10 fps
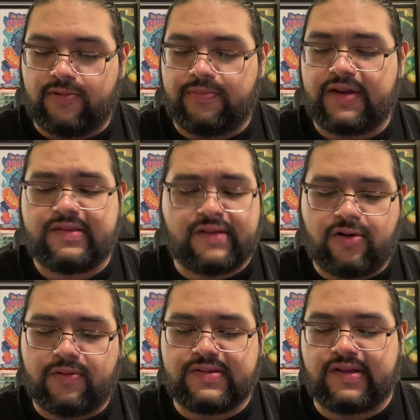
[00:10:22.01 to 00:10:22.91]
But it's not
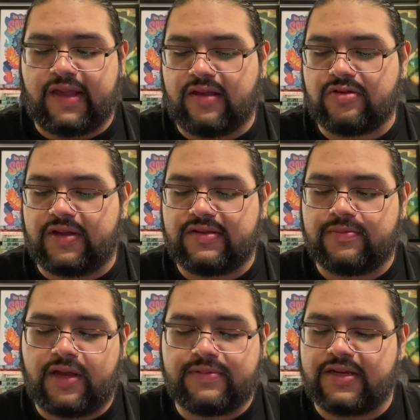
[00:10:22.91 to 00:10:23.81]
always the case, right?
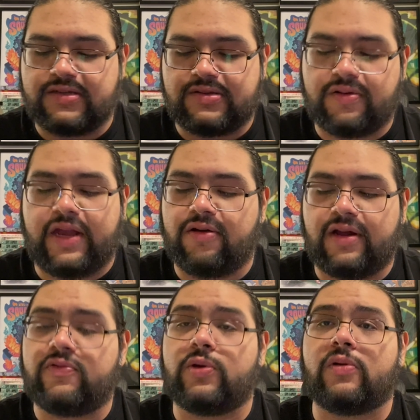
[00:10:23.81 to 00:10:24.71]
Sometimes I just don't care
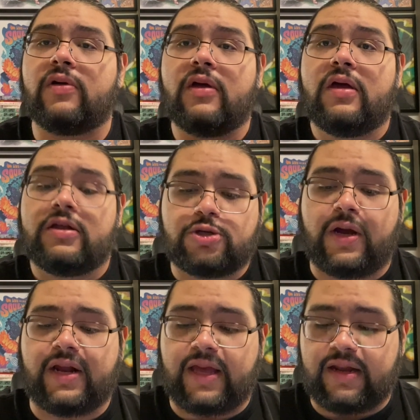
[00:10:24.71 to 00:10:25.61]
enough to
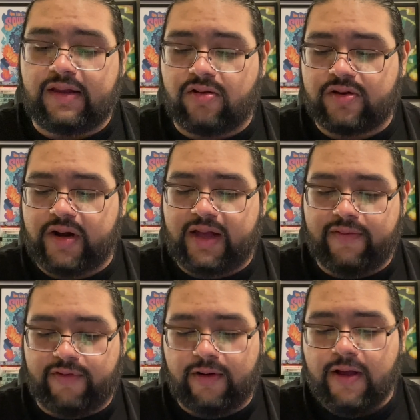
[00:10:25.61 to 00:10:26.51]
try to get an alternate
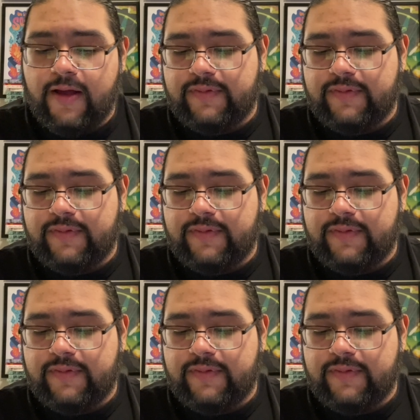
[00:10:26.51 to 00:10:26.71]
cover.